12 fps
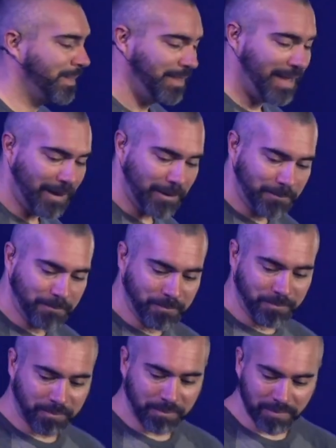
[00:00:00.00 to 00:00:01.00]
now
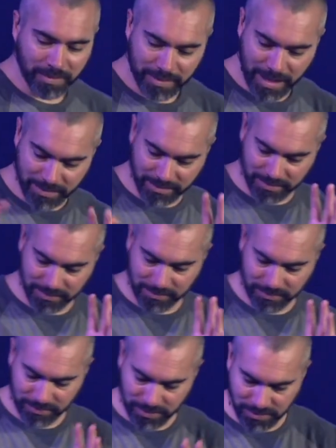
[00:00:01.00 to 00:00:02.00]
that's
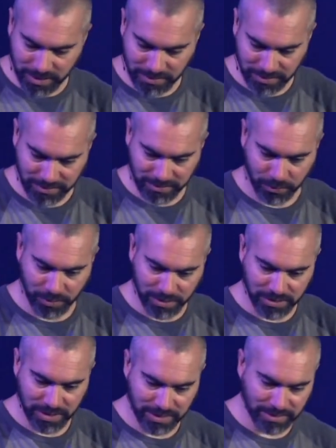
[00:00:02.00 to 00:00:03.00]
the jesus story
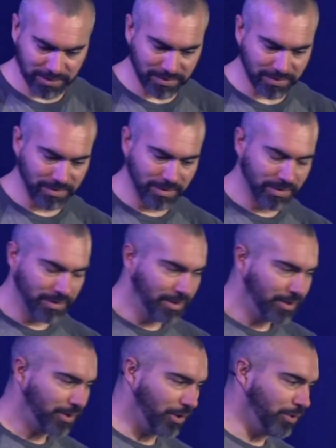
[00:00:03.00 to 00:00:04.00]
jesus
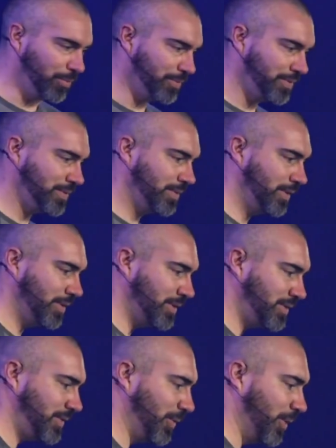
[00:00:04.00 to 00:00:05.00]
calms the
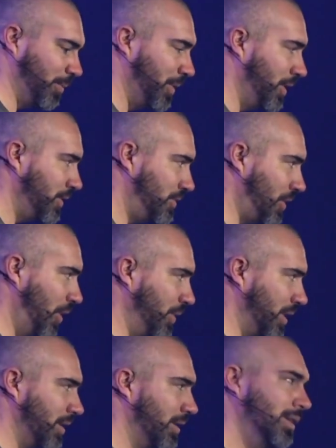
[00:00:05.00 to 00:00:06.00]
storm
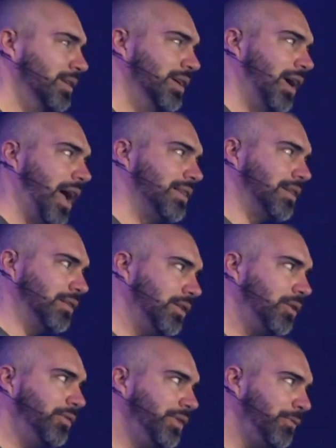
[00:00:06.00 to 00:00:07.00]
jonah has a
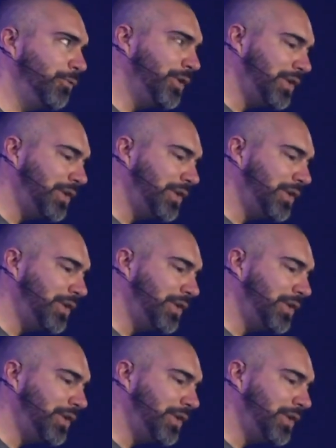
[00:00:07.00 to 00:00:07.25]
little different